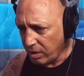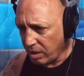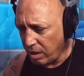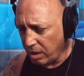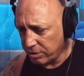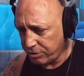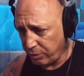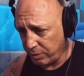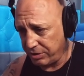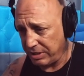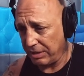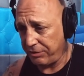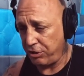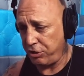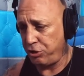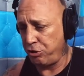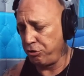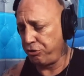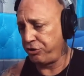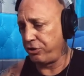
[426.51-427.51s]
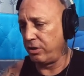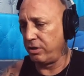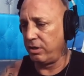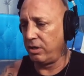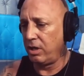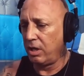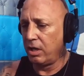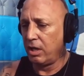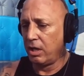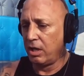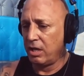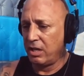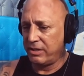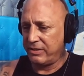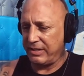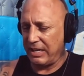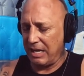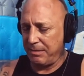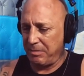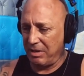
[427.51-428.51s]
So he's got the Yushin
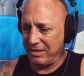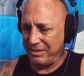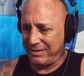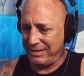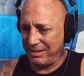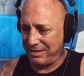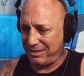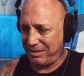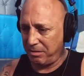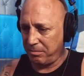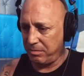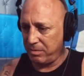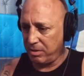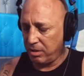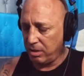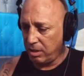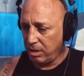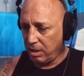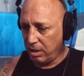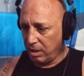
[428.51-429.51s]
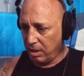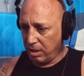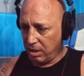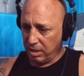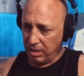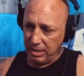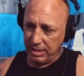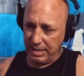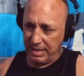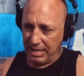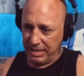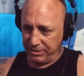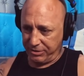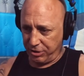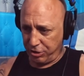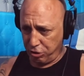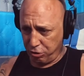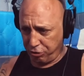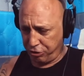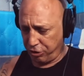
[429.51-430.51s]
side mount system. He has
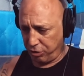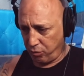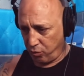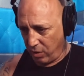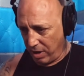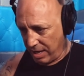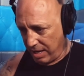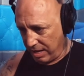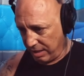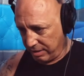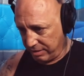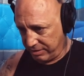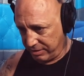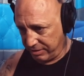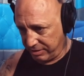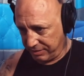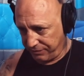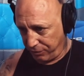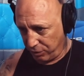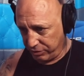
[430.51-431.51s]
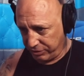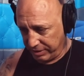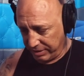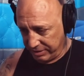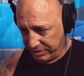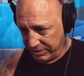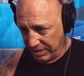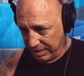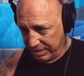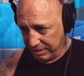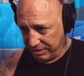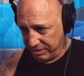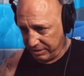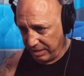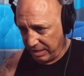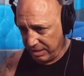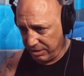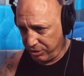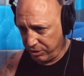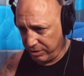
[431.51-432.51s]
the Yushin regs, first and second
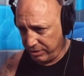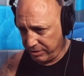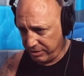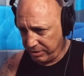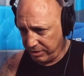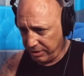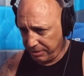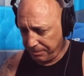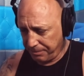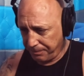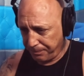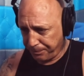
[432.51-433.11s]
stages.